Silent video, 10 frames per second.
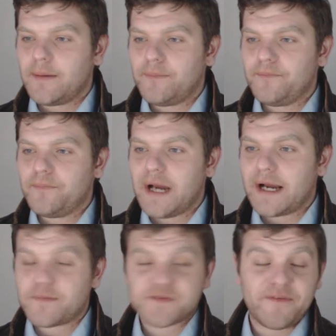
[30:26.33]

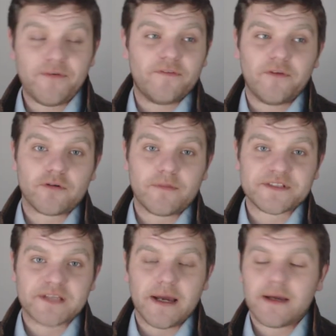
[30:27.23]
Um, and it was before
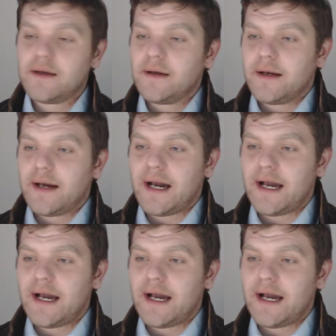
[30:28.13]
Fulgrim was there.